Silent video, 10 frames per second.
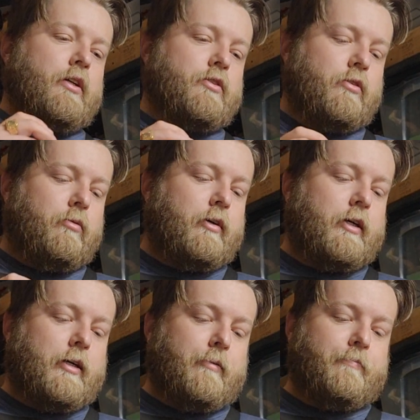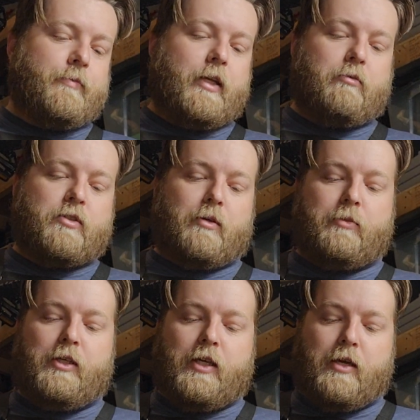So that was
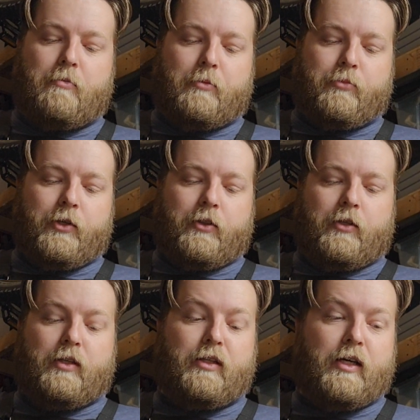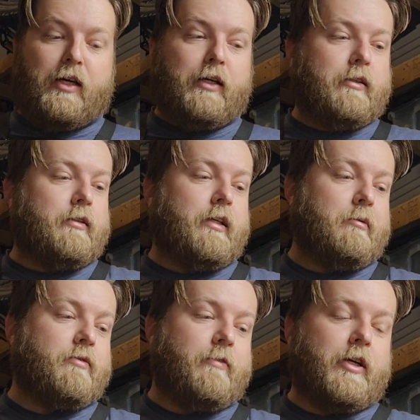something he came up with, and
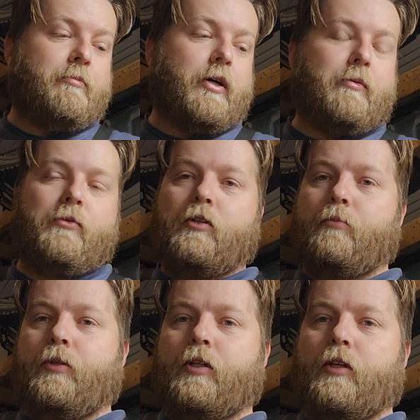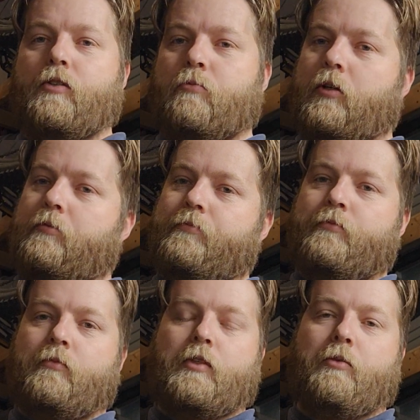that was very popular because, well,
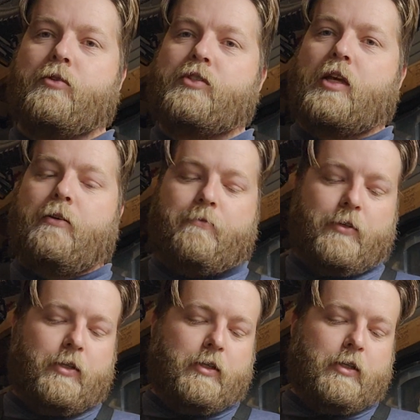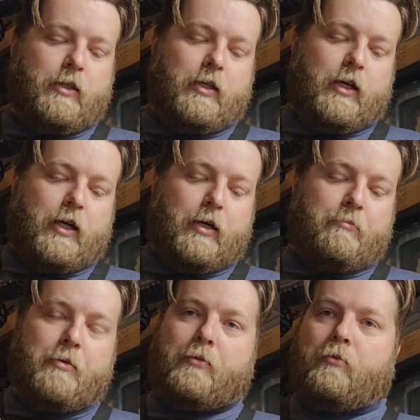it was safe.
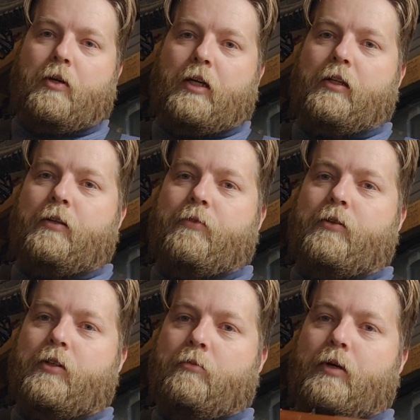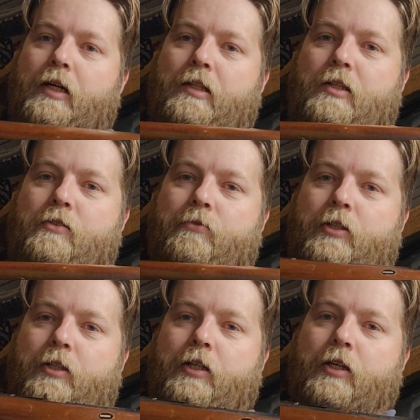People wanted, if they were going to buy this for
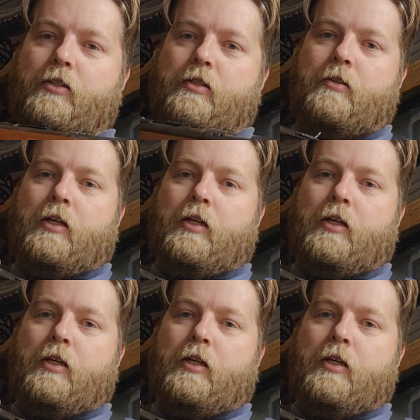their kids,